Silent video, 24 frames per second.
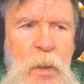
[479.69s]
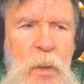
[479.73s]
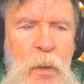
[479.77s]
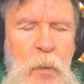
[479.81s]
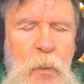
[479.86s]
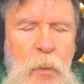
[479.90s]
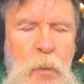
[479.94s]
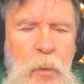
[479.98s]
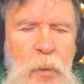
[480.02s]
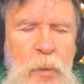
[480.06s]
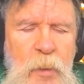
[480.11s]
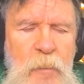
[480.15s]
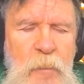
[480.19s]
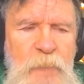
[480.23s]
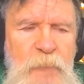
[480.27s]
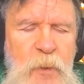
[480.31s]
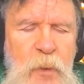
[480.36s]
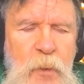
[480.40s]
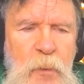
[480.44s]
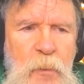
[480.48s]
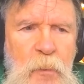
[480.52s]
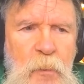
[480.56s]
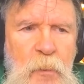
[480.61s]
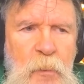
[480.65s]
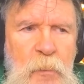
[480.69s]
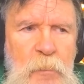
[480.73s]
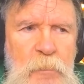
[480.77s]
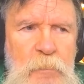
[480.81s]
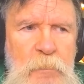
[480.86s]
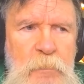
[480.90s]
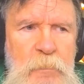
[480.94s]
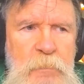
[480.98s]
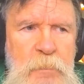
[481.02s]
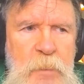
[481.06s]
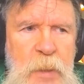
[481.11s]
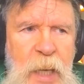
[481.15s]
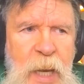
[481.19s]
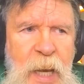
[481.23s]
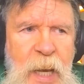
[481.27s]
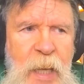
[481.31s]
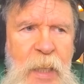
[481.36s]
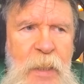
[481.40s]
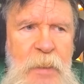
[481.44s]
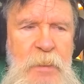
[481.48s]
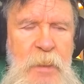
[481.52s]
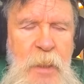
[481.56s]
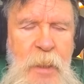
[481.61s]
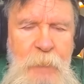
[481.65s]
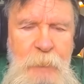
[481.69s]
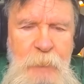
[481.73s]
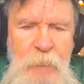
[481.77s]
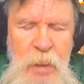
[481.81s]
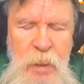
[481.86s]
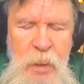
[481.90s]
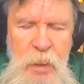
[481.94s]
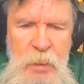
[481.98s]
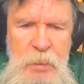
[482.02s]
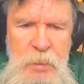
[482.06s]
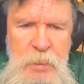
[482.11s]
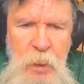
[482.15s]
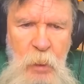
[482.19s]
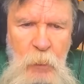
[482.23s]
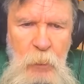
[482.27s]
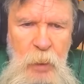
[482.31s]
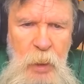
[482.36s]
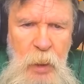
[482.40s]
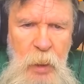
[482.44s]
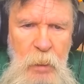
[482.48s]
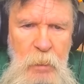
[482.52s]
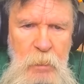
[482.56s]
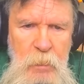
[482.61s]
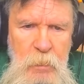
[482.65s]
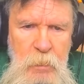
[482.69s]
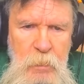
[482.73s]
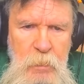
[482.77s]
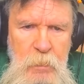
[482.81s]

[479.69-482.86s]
one of your guys in Minnesota?